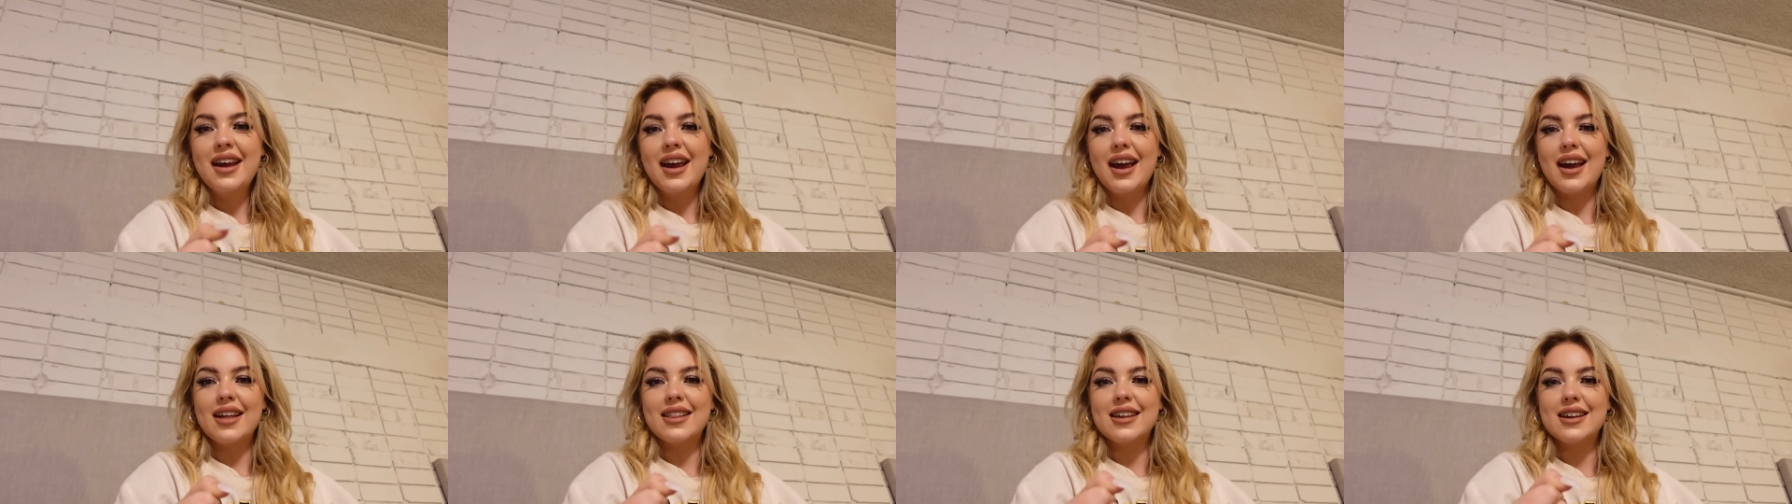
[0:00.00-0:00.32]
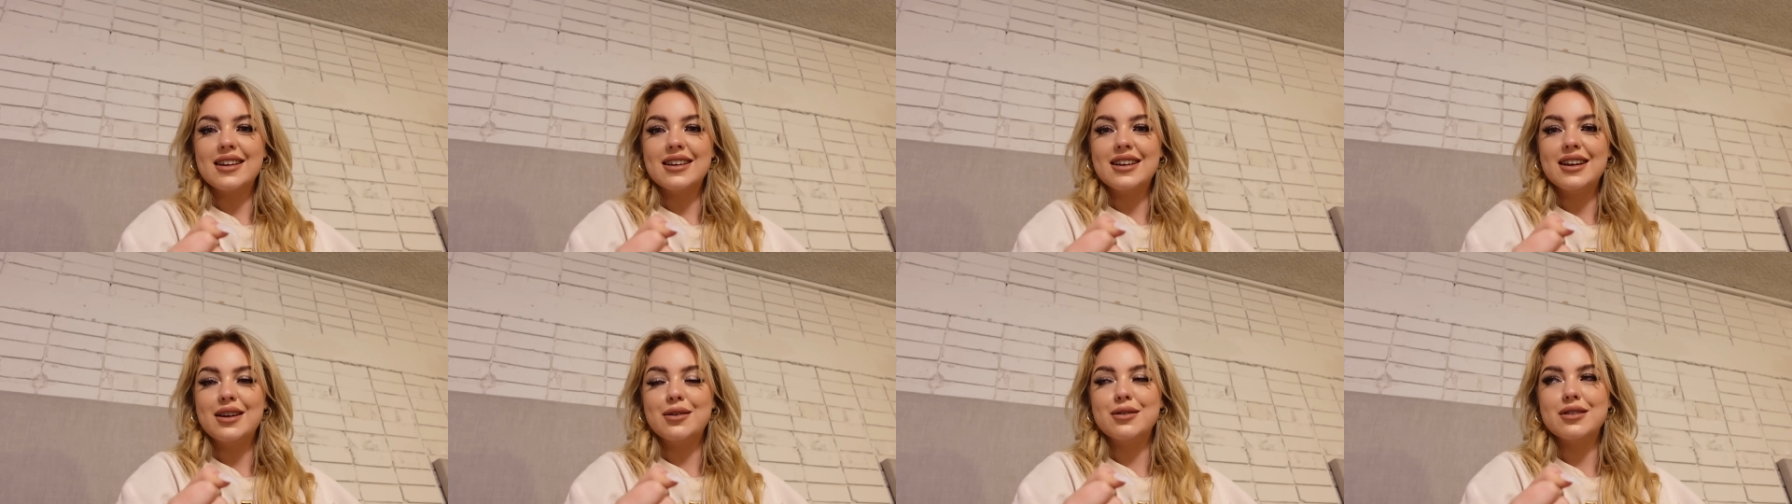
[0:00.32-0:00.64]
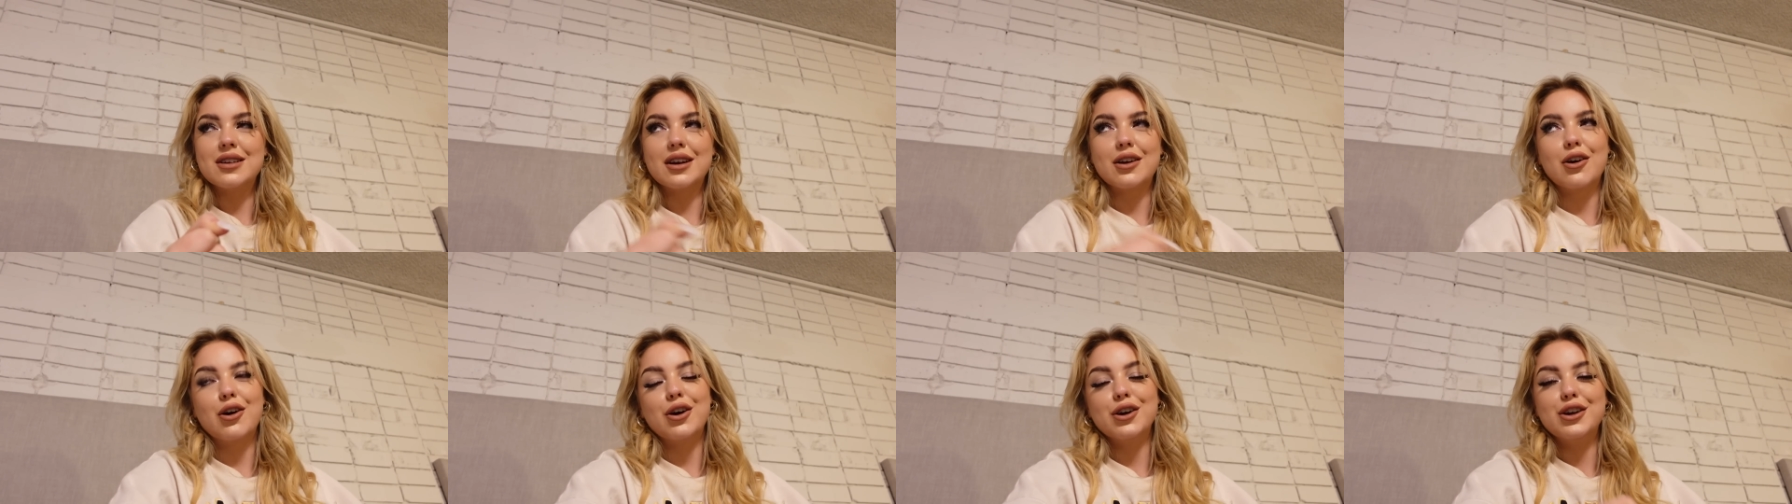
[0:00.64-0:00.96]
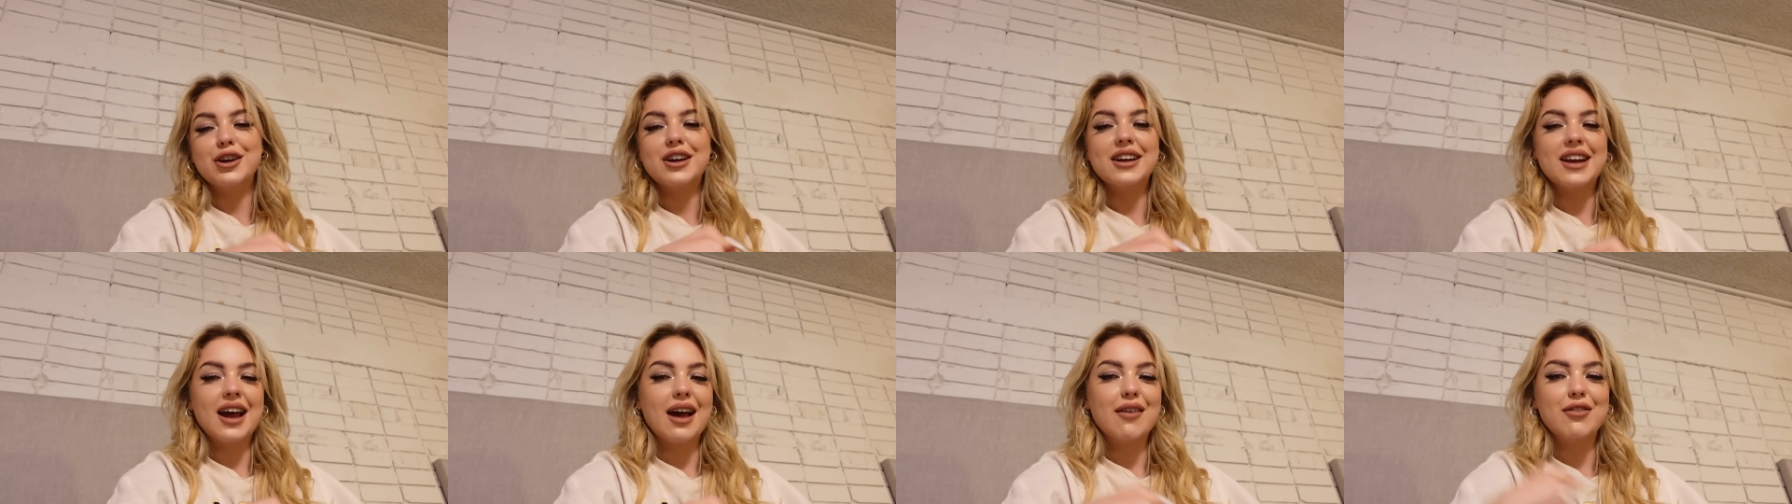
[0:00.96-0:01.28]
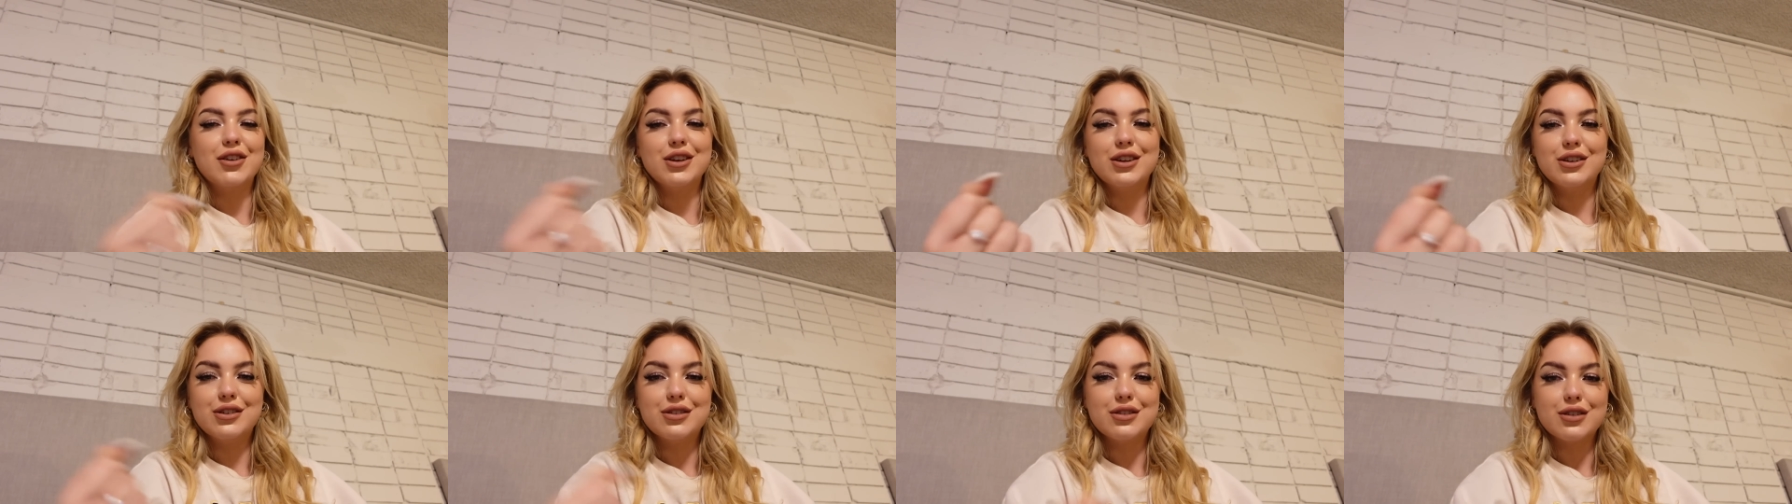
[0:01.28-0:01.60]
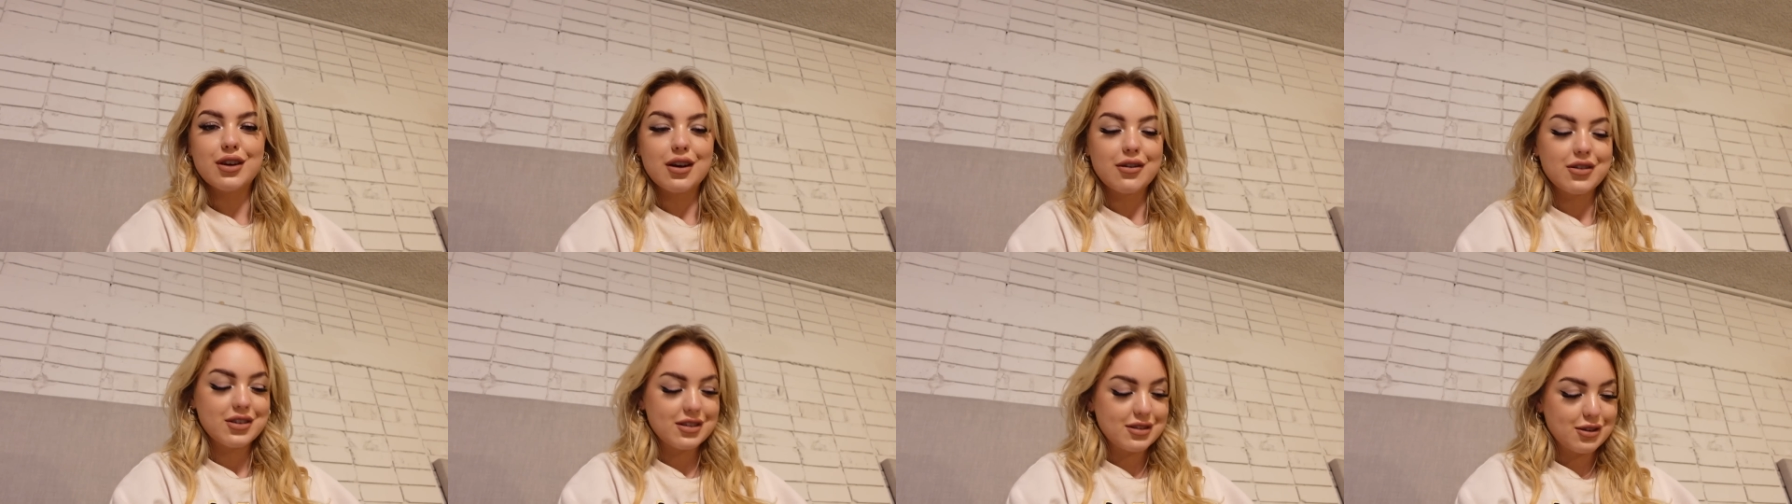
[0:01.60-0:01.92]
and then he was like oh you can have it you
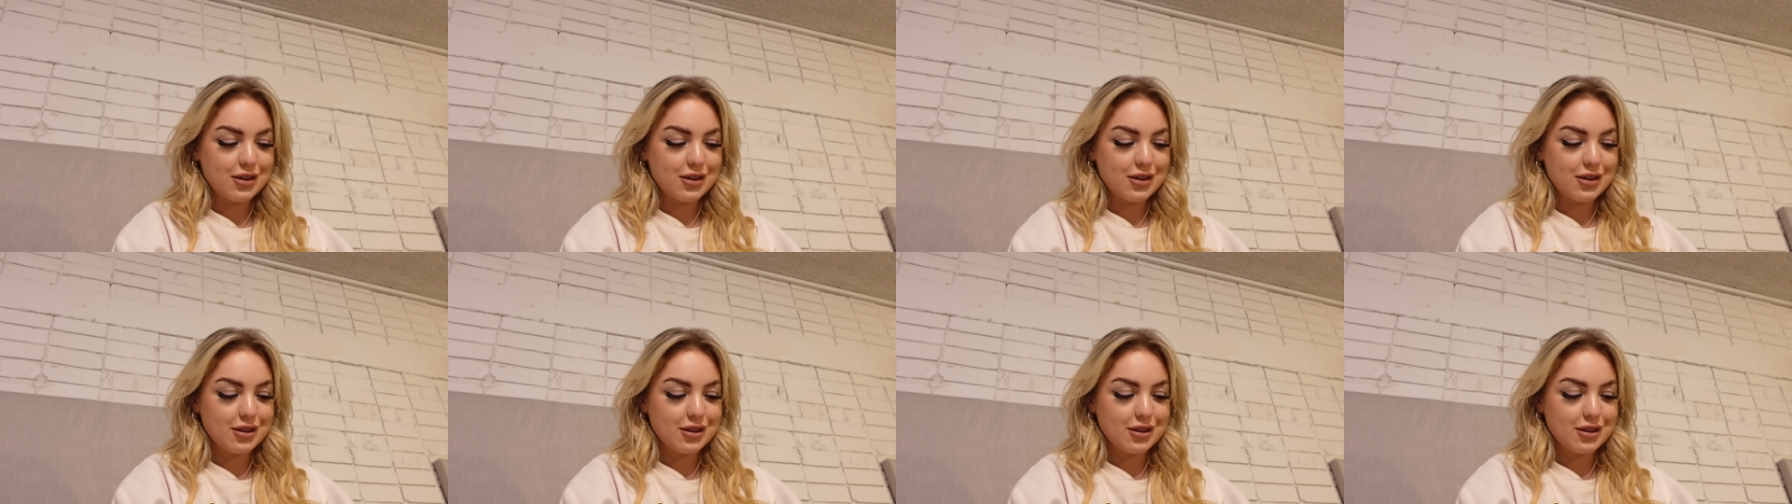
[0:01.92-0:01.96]
deserve it